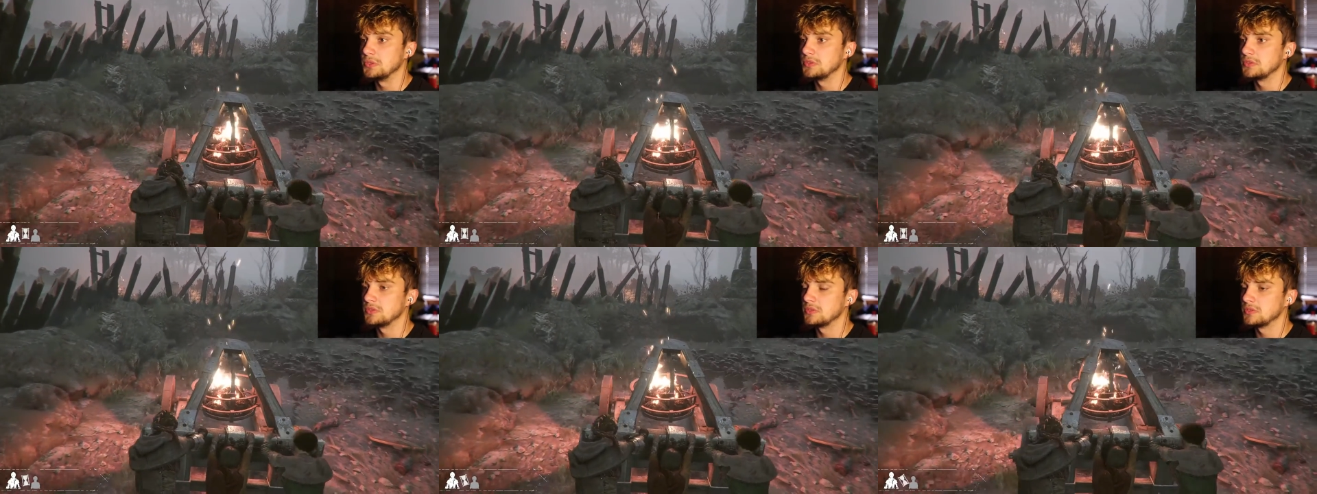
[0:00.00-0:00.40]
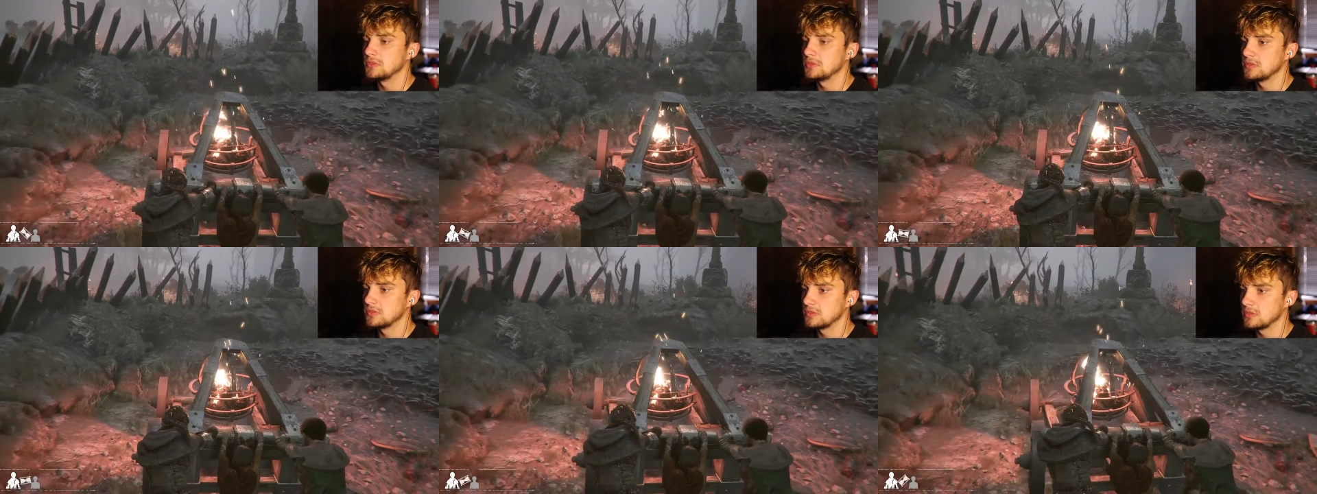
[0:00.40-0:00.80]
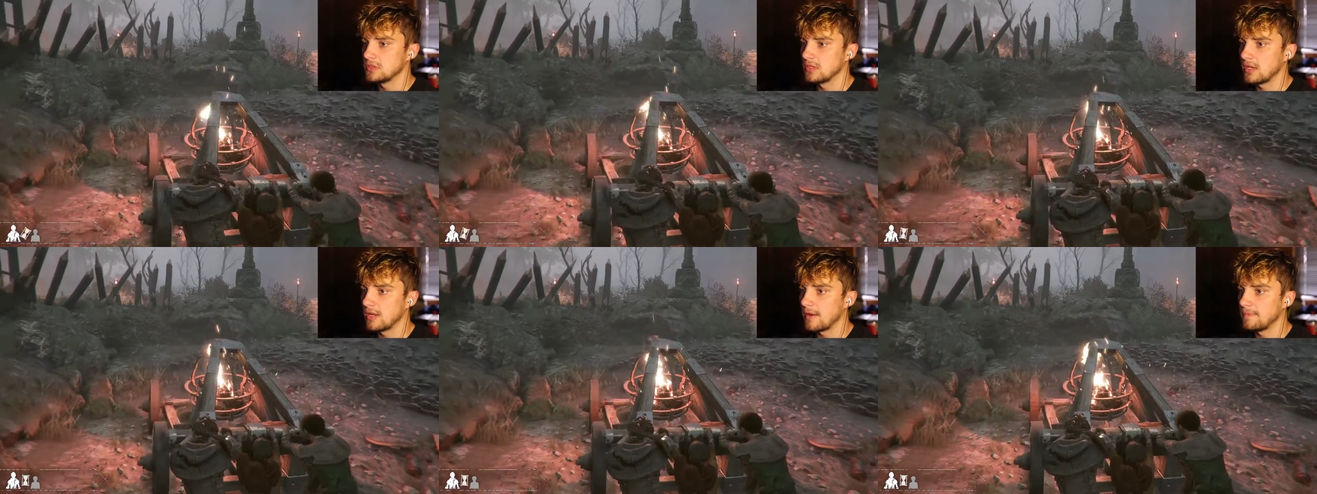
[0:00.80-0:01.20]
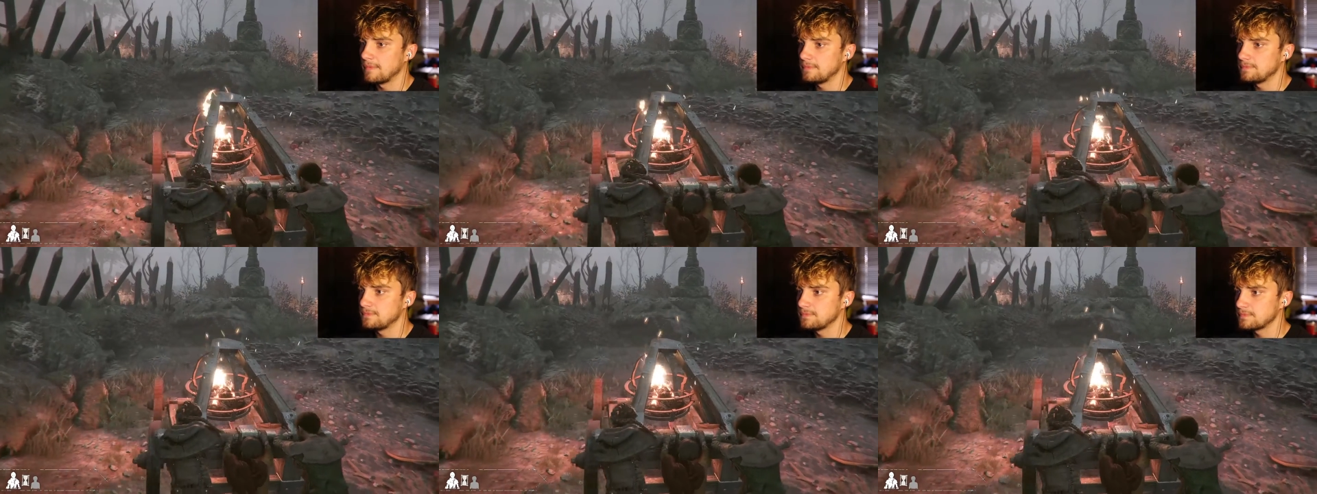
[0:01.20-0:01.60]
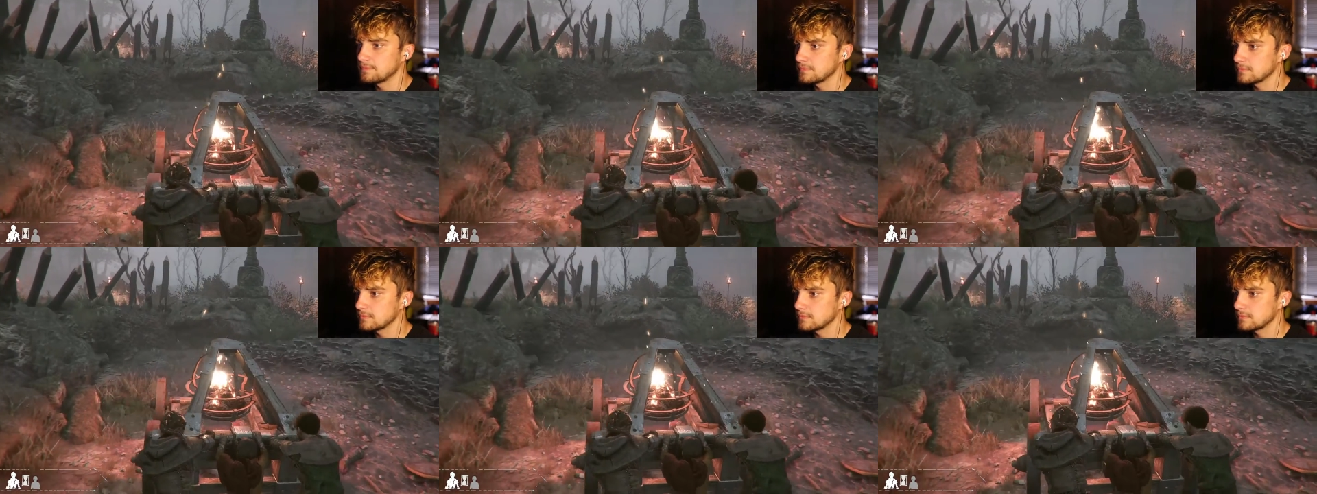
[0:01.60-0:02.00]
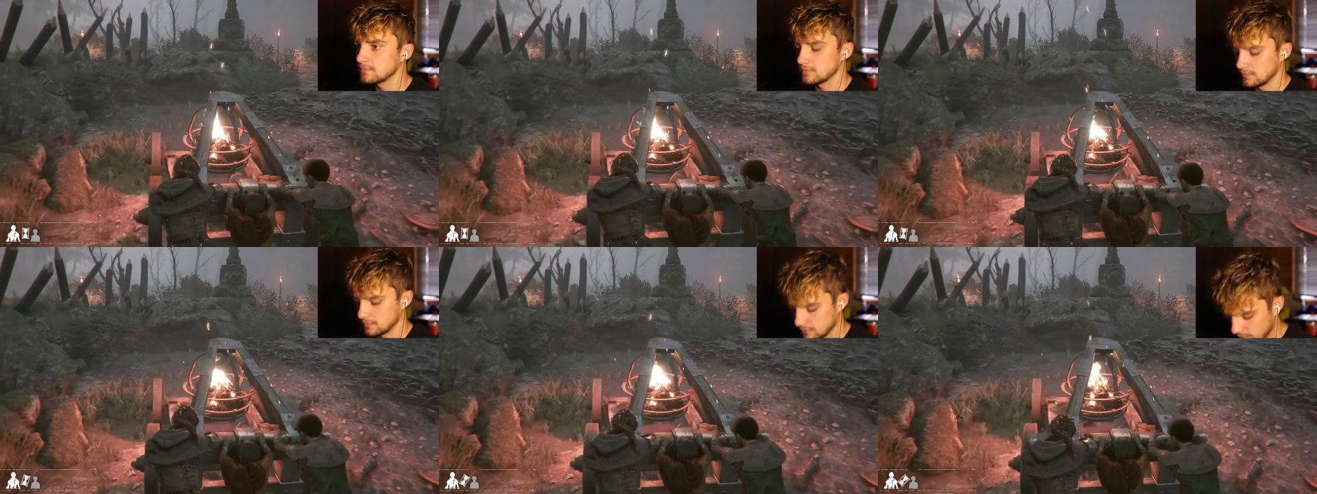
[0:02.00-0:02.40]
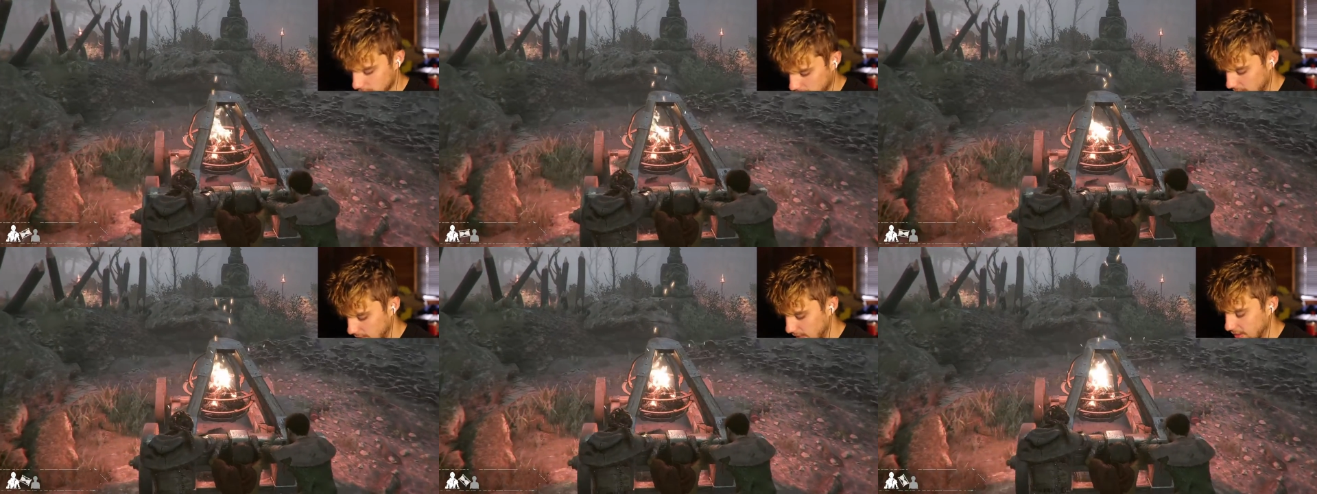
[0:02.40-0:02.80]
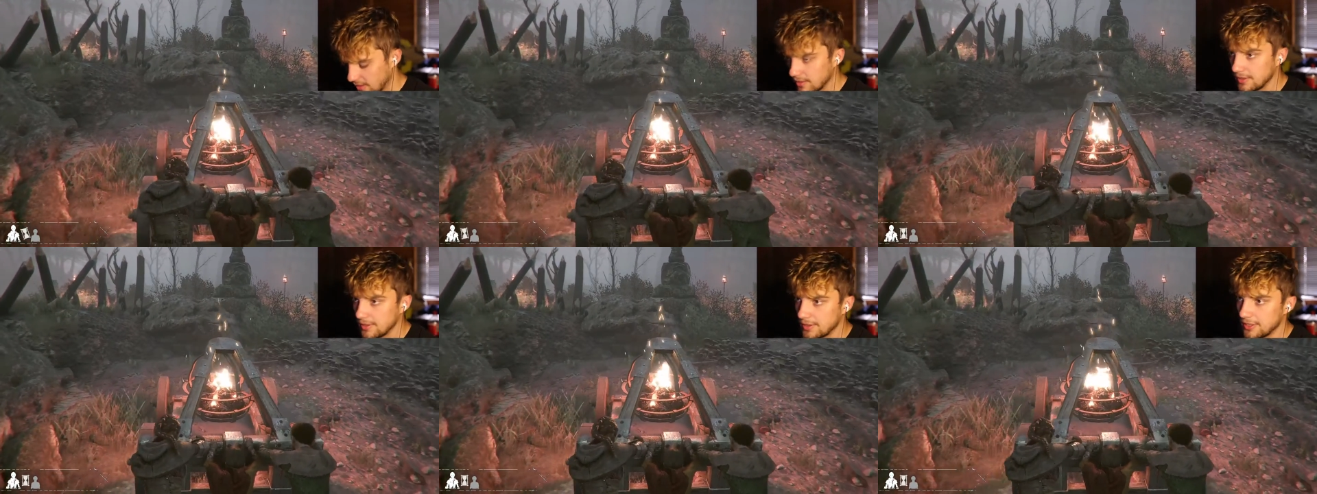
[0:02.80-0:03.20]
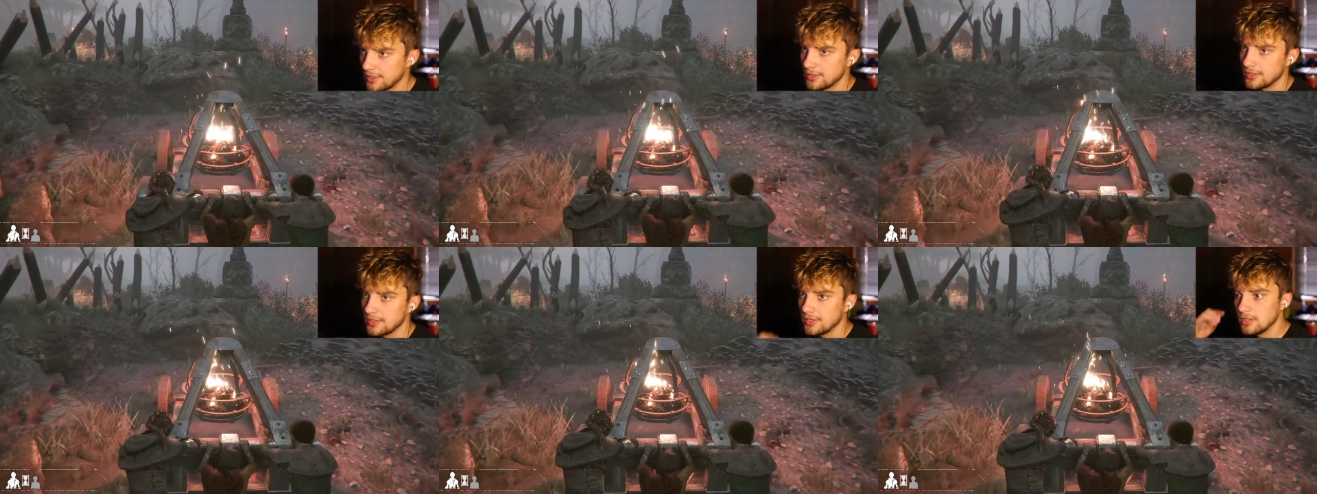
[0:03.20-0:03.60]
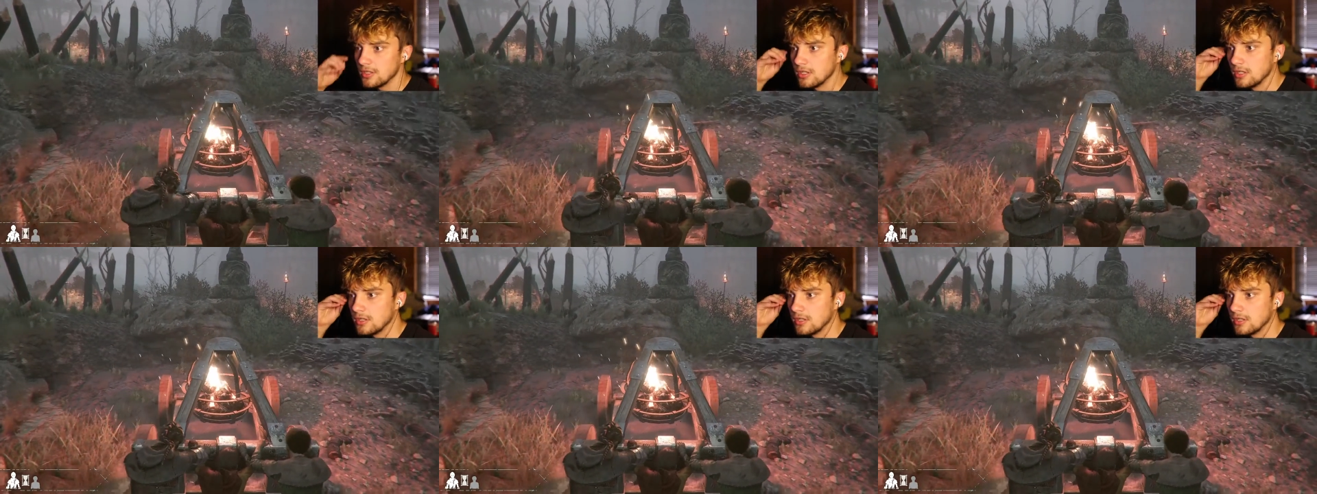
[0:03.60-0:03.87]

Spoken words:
(no one is talking)